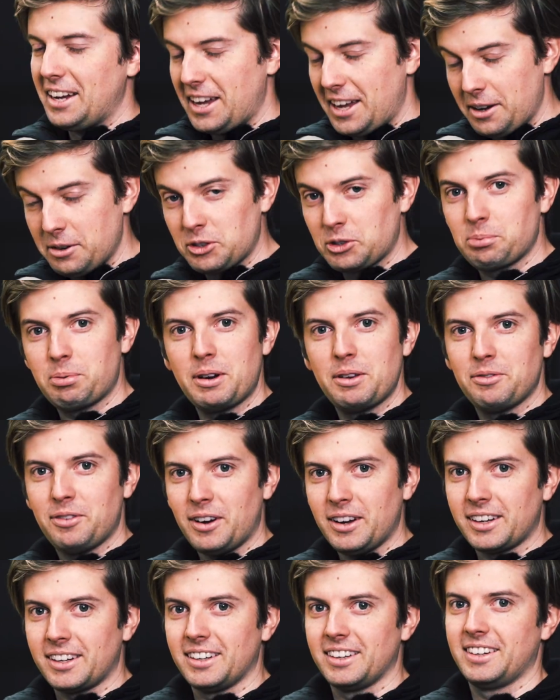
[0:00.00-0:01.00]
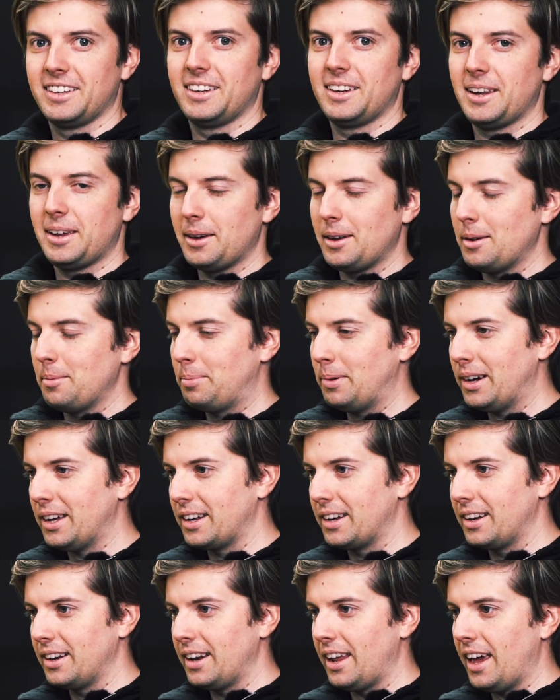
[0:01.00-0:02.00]
It was pretty fun.
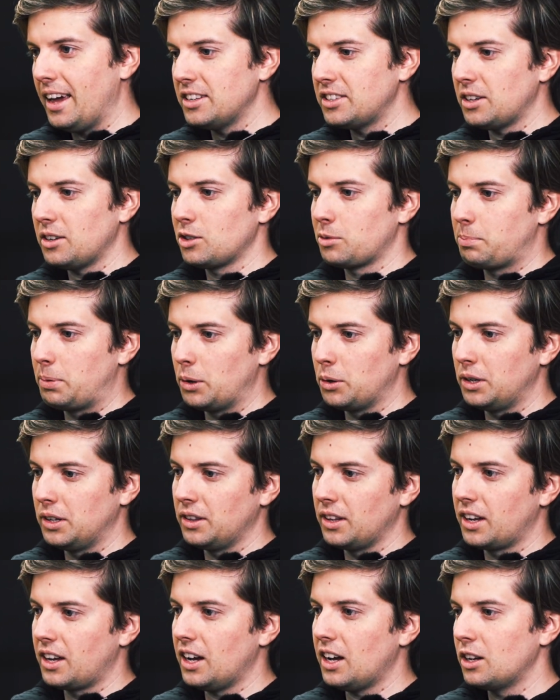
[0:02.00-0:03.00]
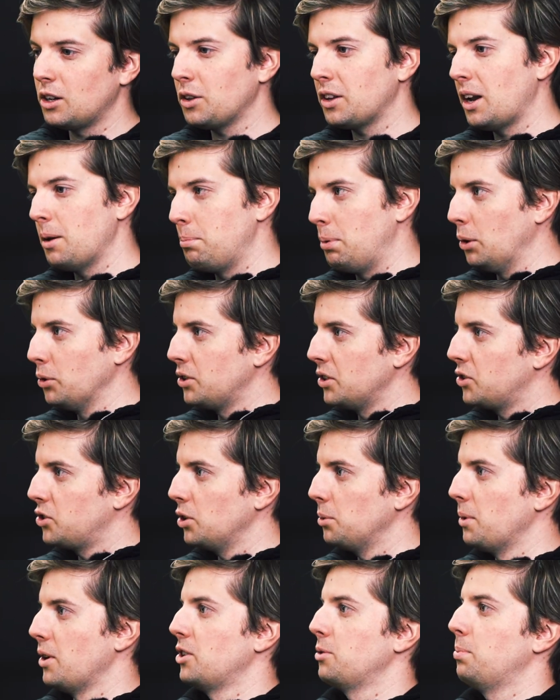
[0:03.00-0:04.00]
But as I was building the car, not that I built it
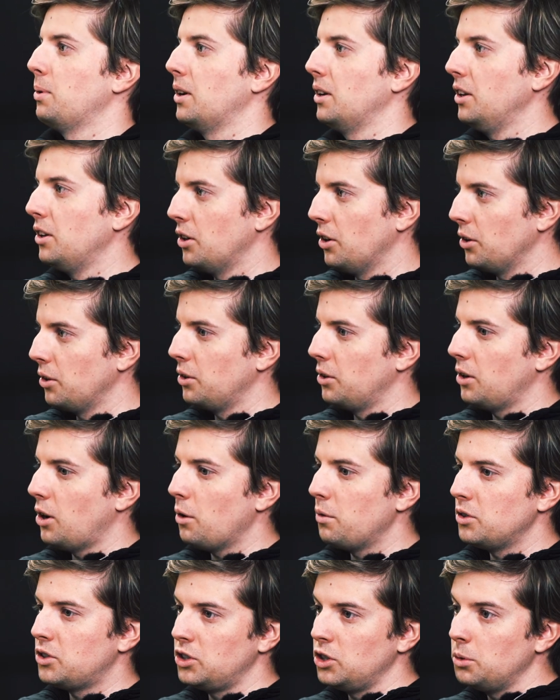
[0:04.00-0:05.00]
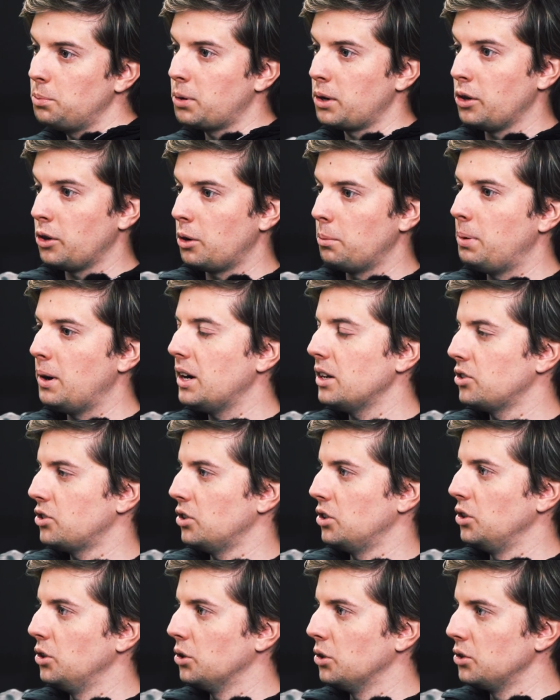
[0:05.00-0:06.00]
too much, but obviously you put a lot of
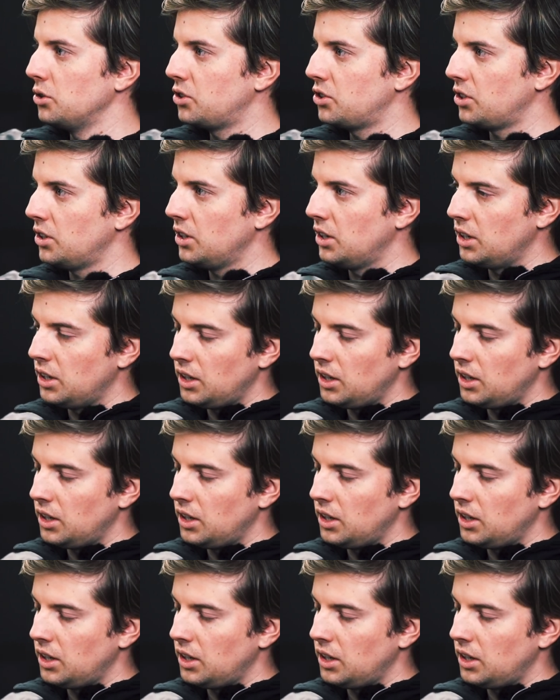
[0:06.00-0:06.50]
parts on yours.